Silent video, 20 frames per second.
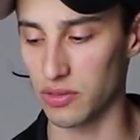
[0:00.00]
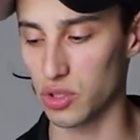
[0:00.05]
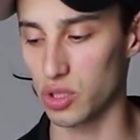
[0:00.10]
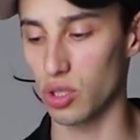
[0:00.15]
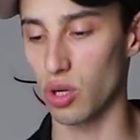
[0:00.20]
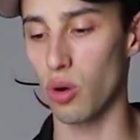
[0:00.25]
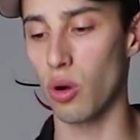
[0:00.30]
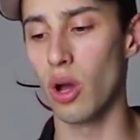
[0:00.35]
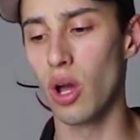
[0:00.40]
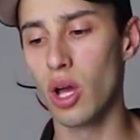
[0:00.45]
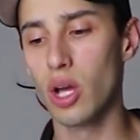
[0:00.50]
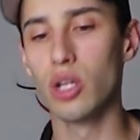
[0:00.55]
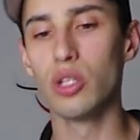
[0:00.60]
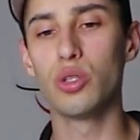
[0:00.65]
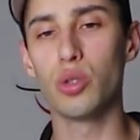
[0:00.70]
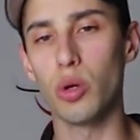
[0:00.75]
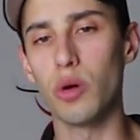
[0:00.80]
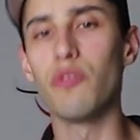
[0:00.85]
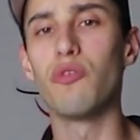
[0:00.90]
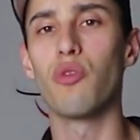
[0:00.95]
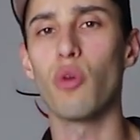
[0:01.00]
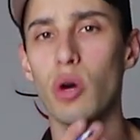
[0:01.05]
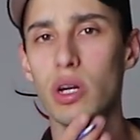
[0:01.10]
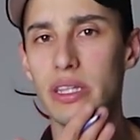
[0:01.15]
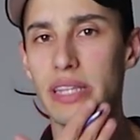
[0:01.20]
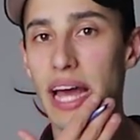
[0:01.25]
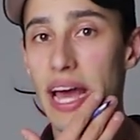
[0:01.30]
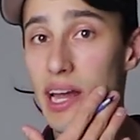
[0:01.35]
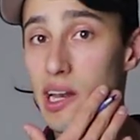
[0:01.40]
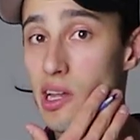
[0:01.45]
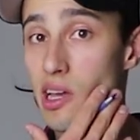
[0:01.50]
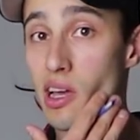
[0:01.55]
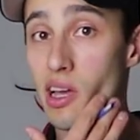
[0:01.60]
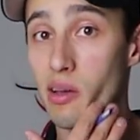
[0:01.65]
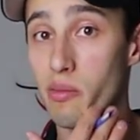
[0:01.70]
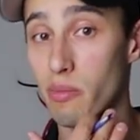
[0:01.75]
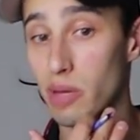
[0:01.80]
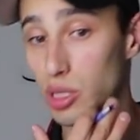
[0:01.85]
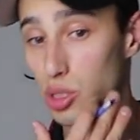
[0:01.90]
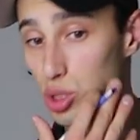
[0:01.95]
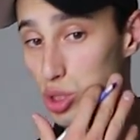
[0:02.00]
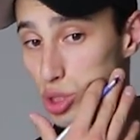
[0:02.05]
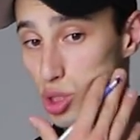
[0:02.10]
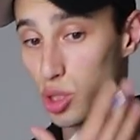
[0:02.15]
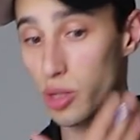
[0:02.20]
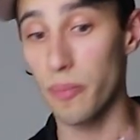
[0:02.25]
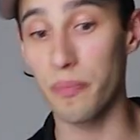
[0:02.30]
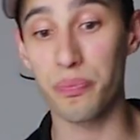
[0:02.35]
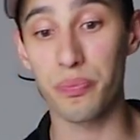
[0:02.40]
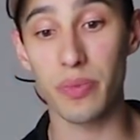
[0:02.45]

So to avoid that, make sure